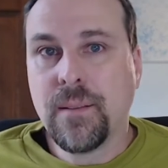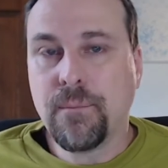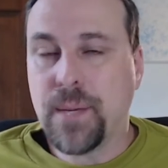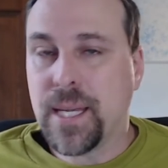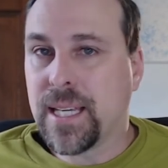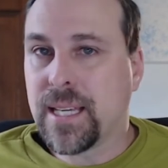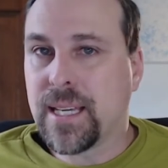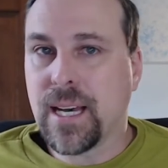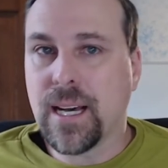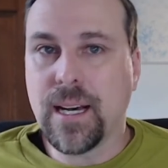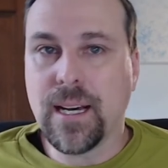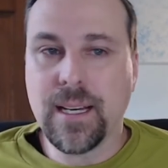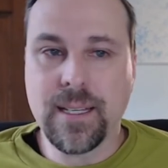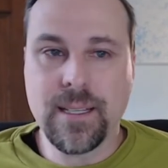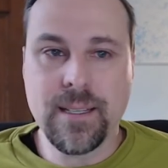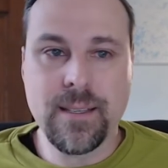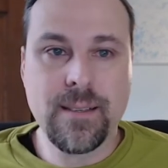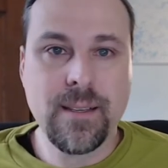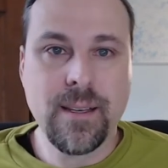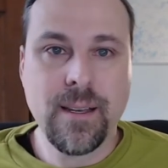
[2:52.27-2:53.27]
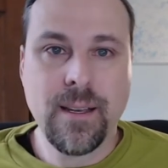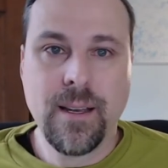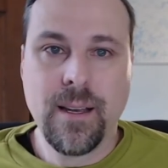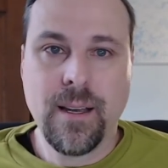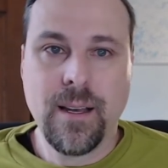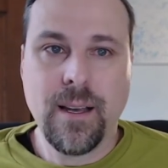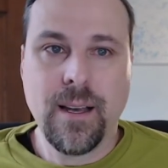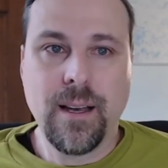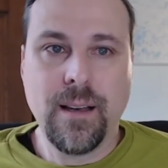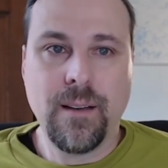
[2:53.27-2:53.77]
because
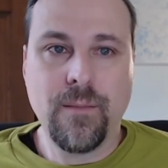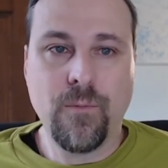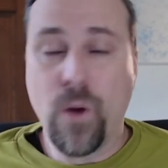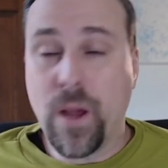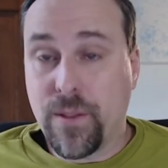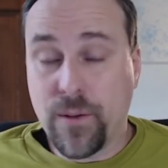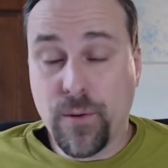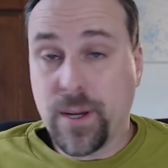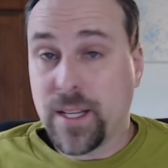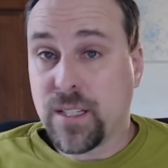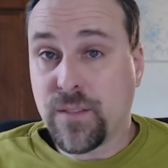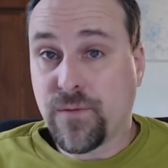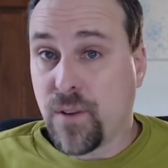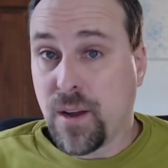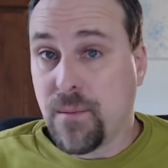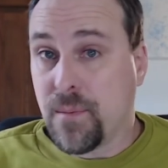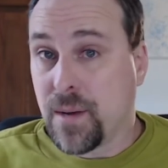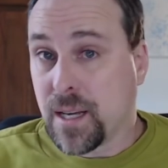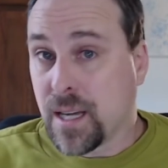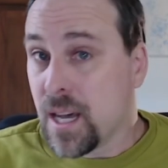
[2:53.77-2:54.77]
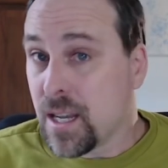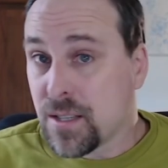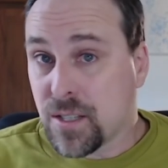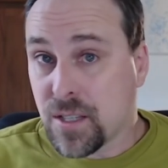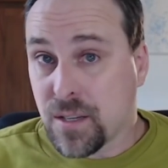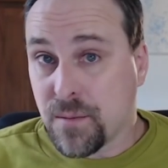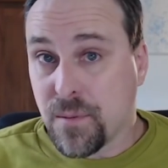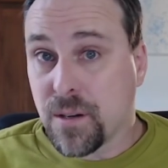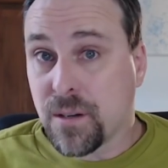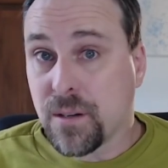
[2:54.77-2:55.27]
whether it's from a
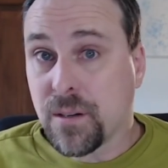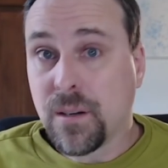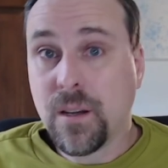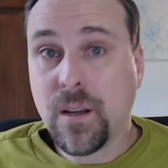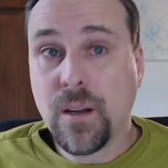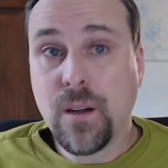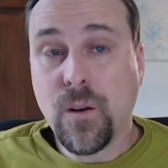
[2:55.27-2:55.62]
customer